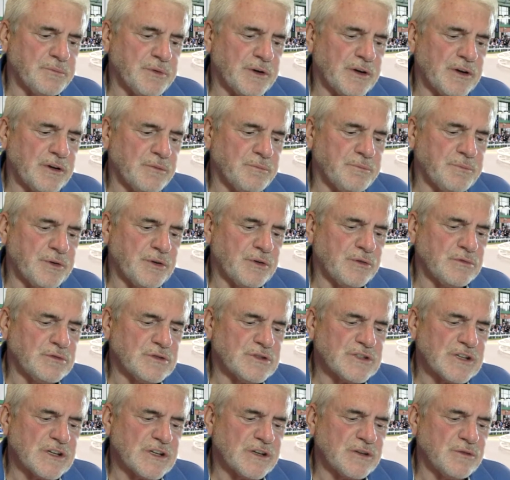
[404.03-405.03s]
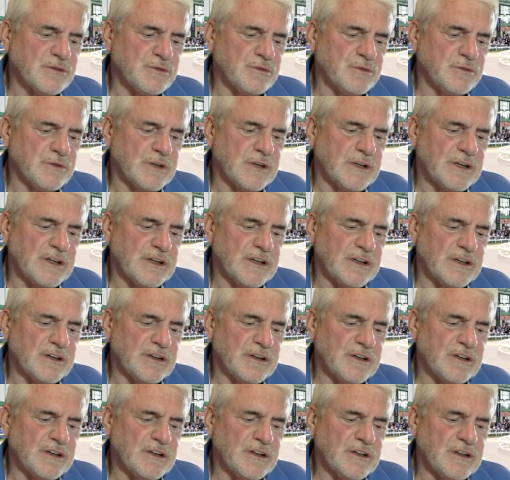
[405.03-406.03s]
But also,
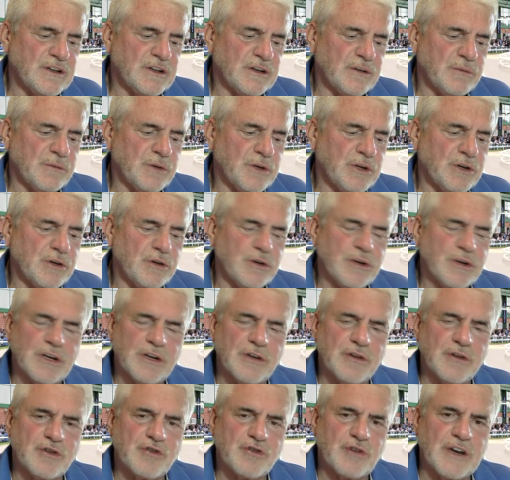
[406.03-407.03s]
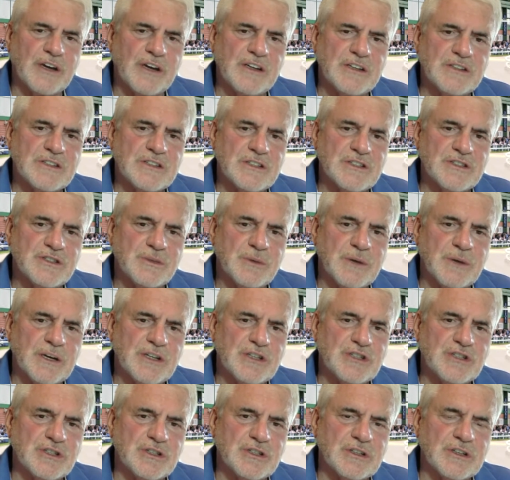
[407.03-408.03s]
when you're looking at the trainer
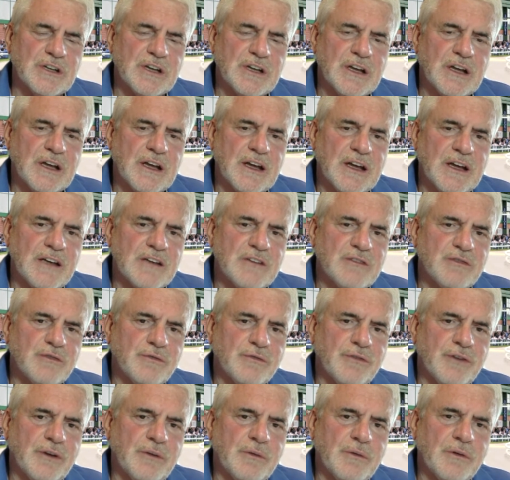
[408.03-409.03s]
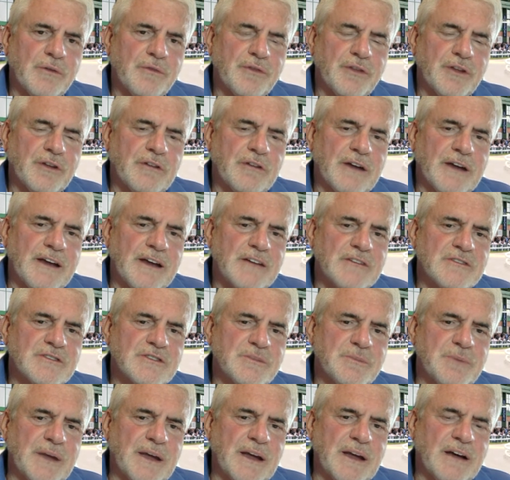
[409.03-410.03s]
situation, it's all very well for the greyhounds
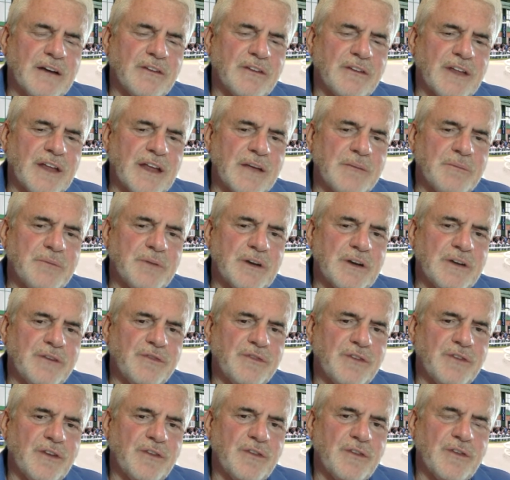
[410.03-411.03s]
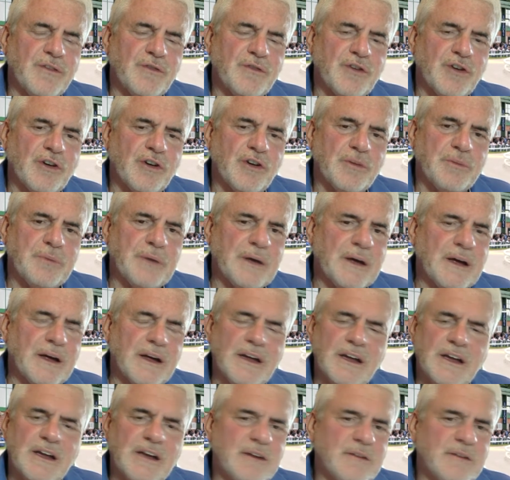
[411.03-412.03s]
to be out there, but if you've got to pay